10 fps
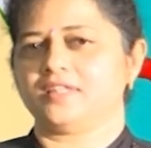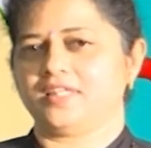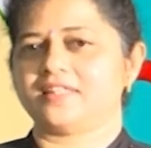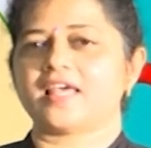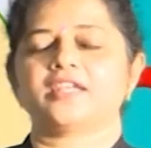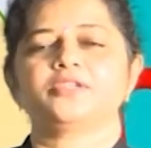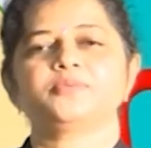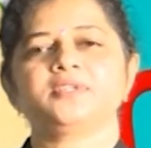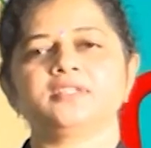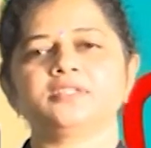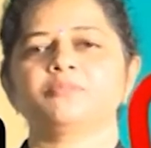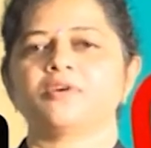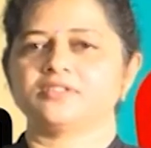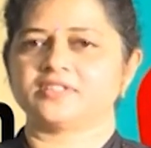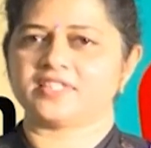In that, you will learn
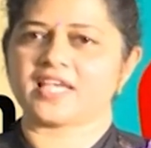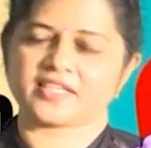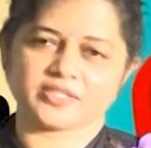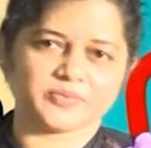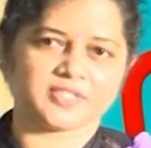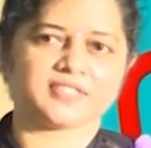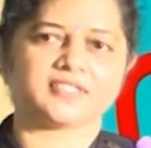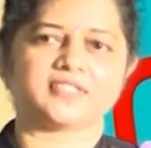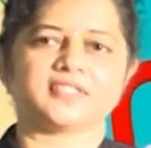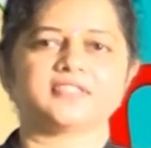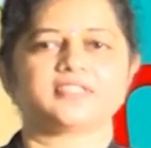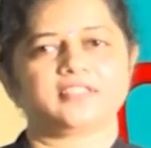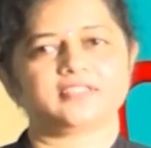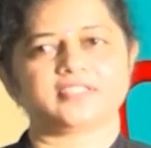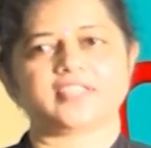about the reactivity series,
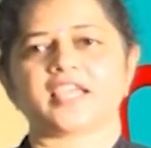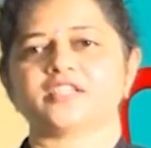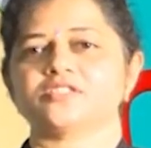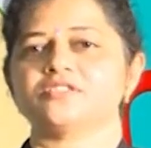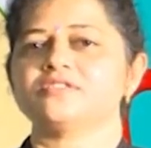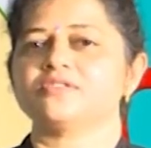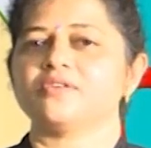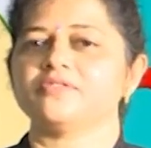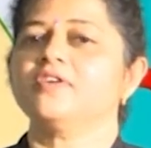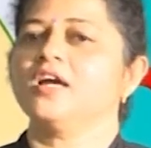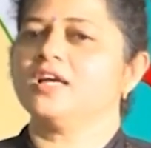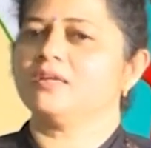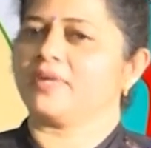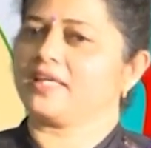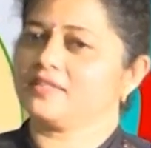the reactions of
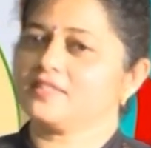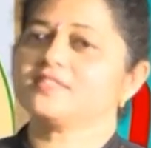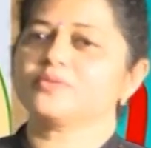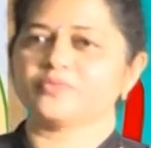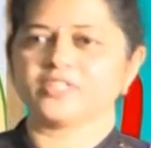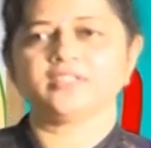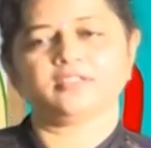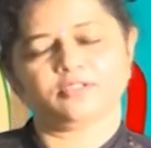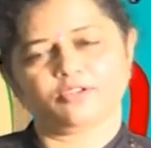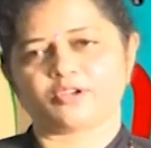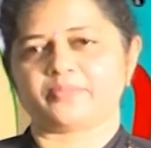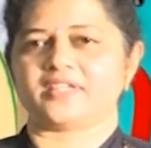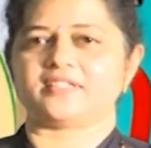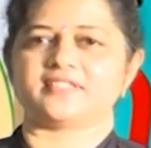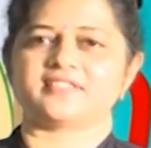metals with
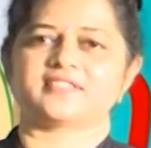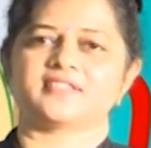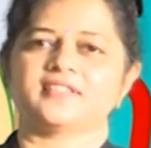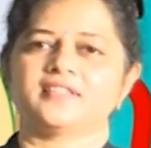non-metals.